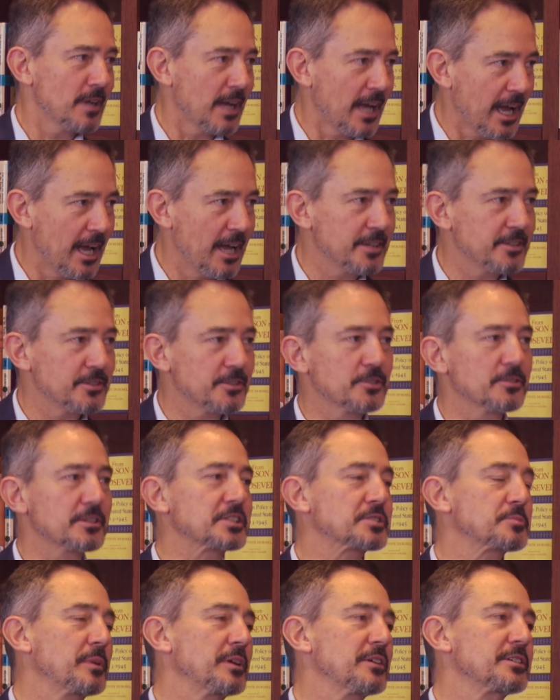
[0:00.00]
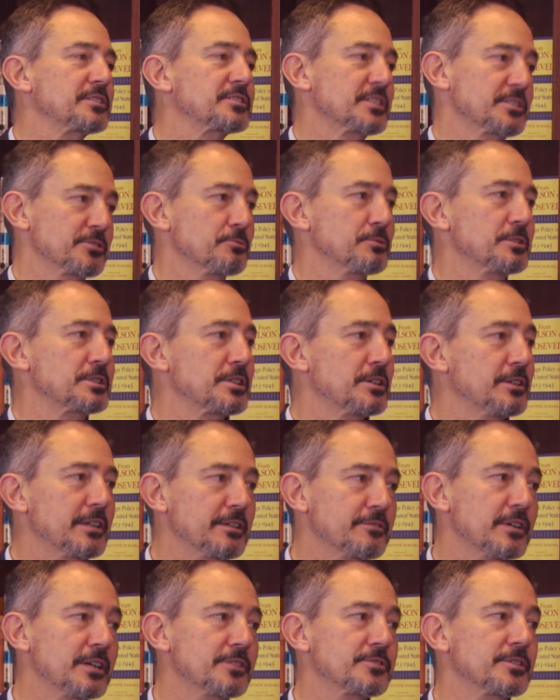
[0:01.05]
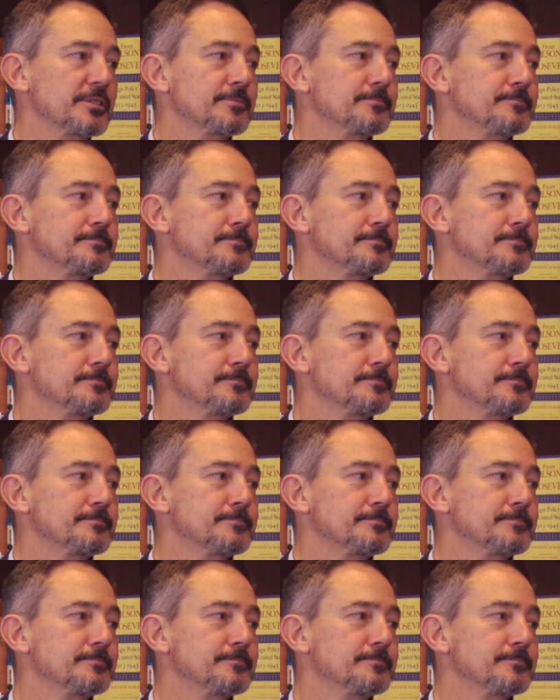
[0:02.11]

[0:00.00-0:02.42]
and your experience as a returning veteran?